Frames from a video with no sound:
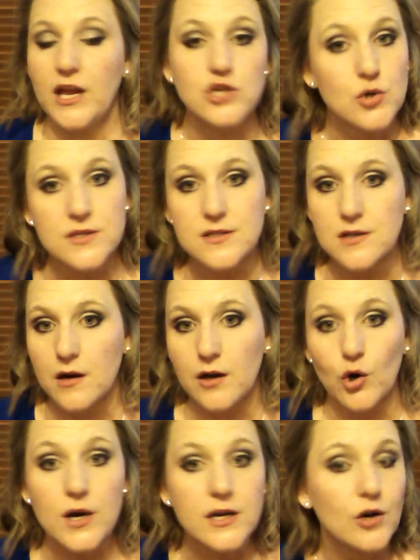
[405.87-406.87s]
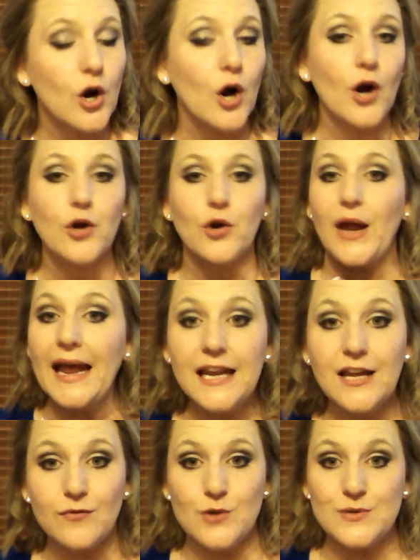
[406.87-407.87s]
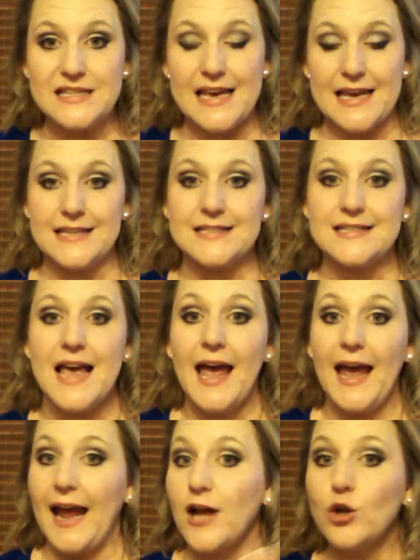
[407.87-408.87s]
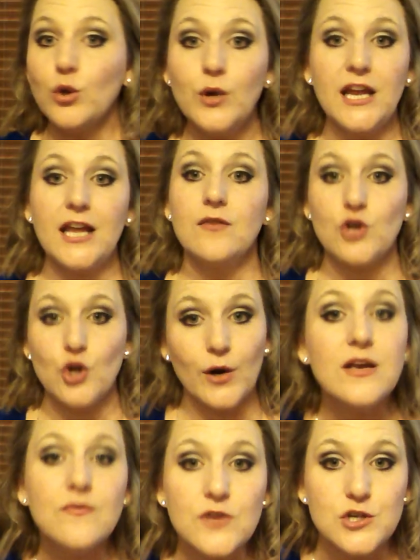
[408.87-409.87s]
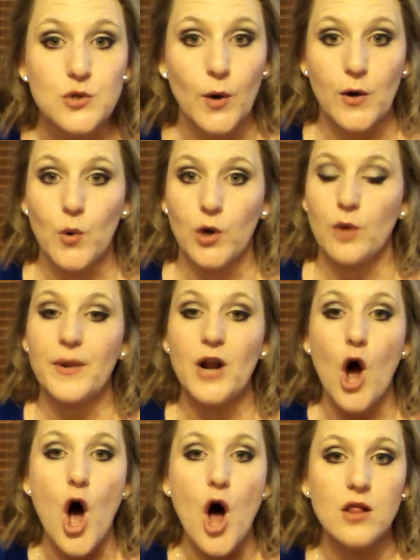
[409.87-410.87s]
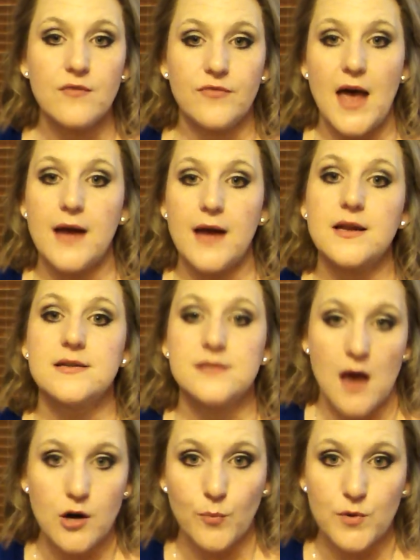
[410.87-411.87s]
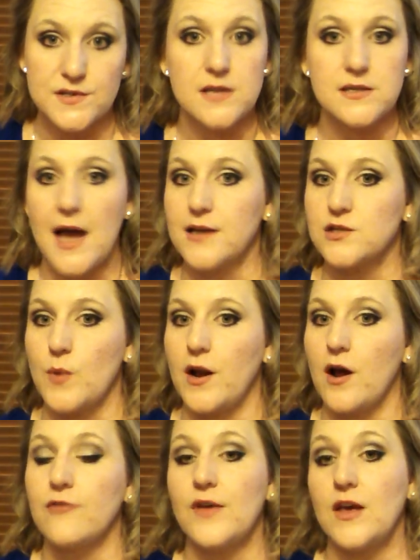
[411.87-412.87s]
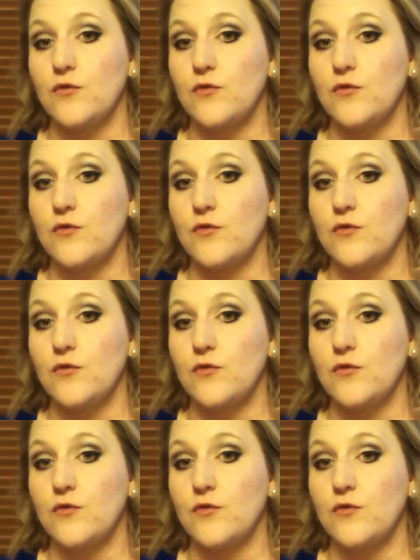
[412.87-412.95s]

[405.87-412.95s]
interest on a credit card or any of those things, including even your inventory order, but all of that is 100% tax write-off.